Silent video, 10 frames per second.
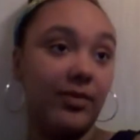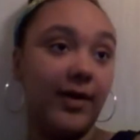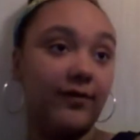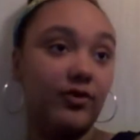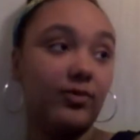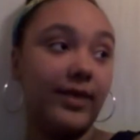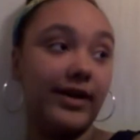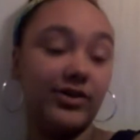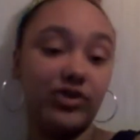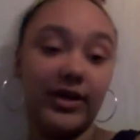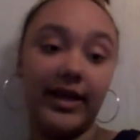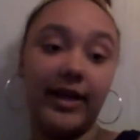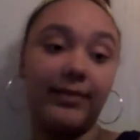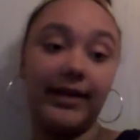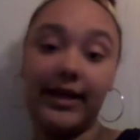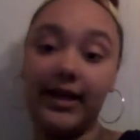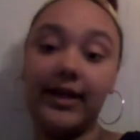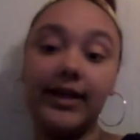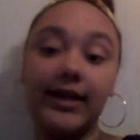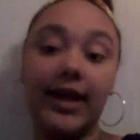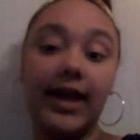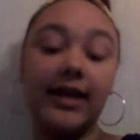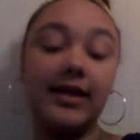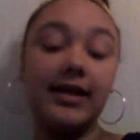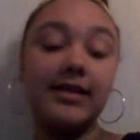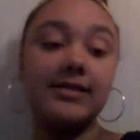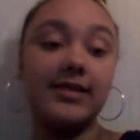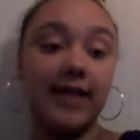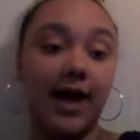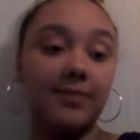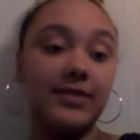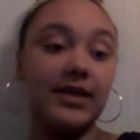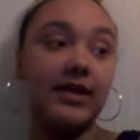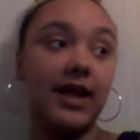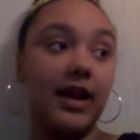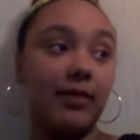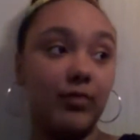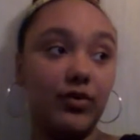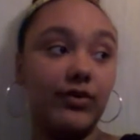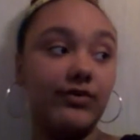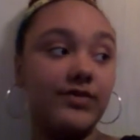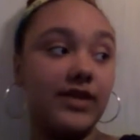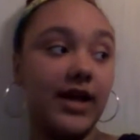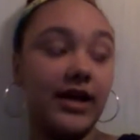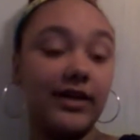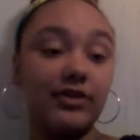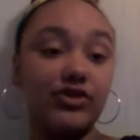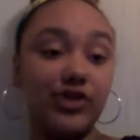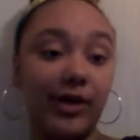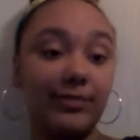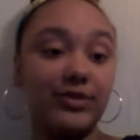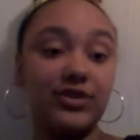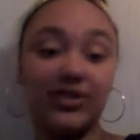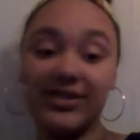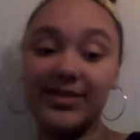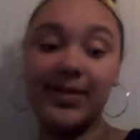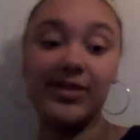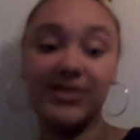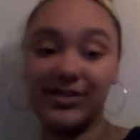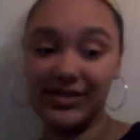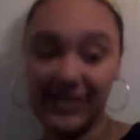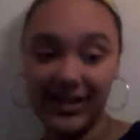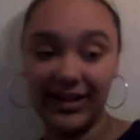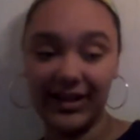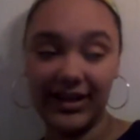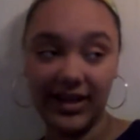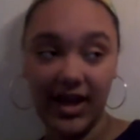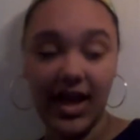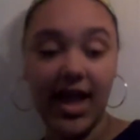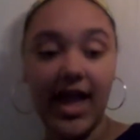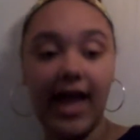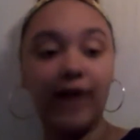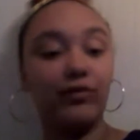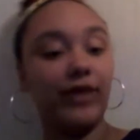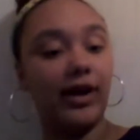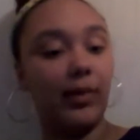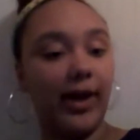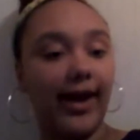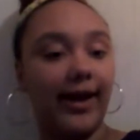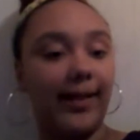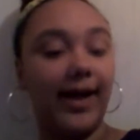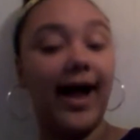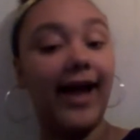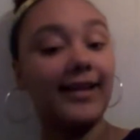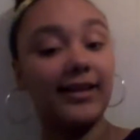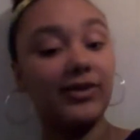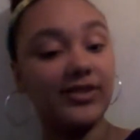But there was a spider in my room, and I tried to get him to kill it, and he slapped it, and it moved, and he jumped just about to the ceiling